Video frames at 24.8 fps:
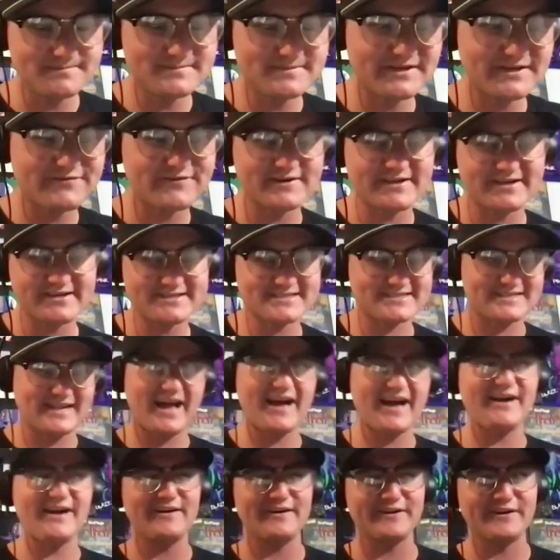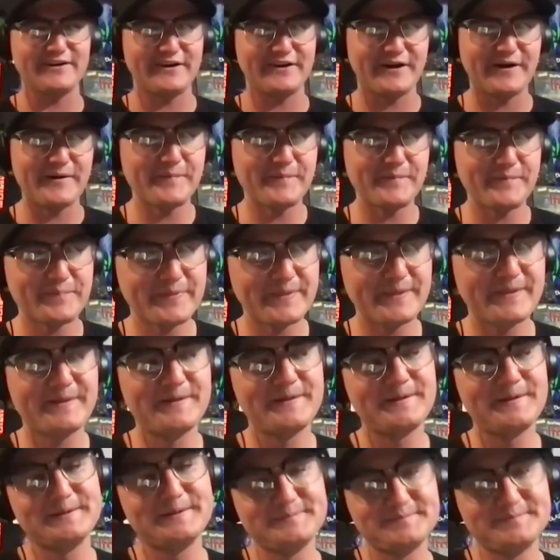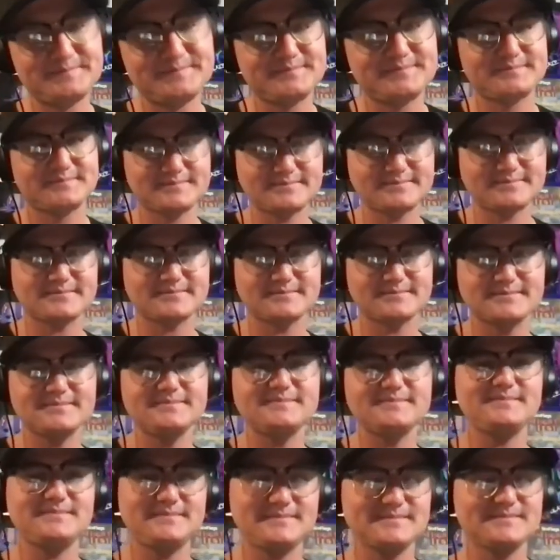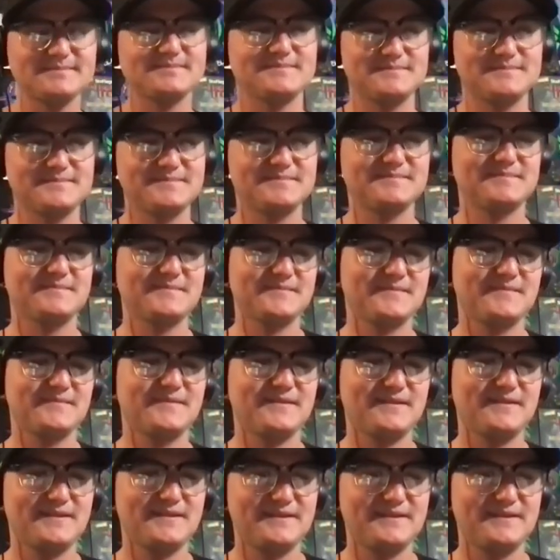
different style, you know? Yeah. No, because like,